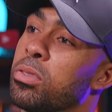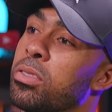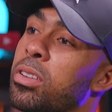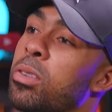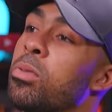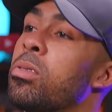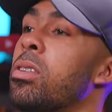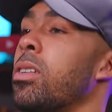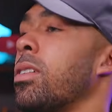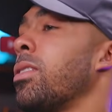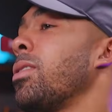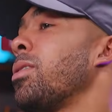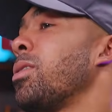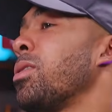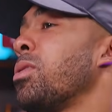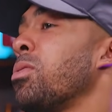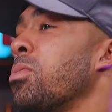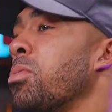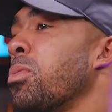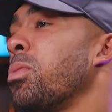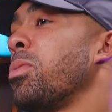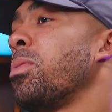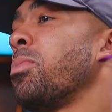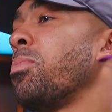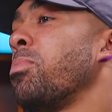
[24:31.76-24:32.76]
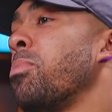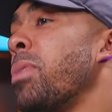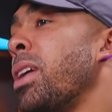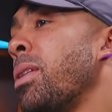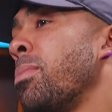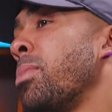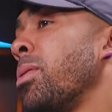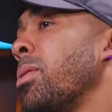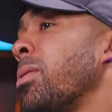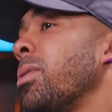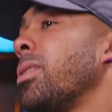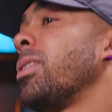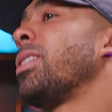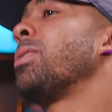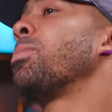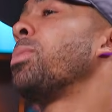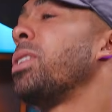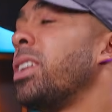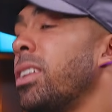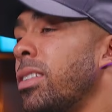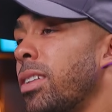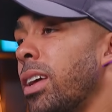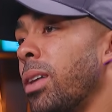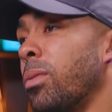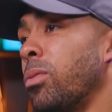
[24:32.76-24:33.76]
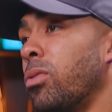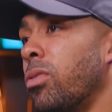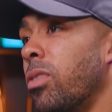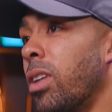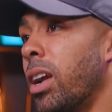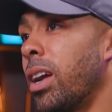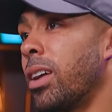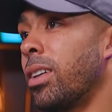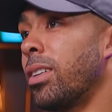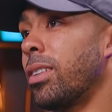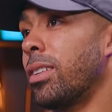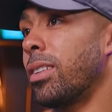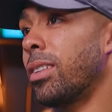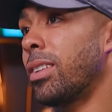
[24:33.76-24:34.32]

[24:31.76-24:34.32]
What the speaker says: Of course. So. Maybe when the time's right.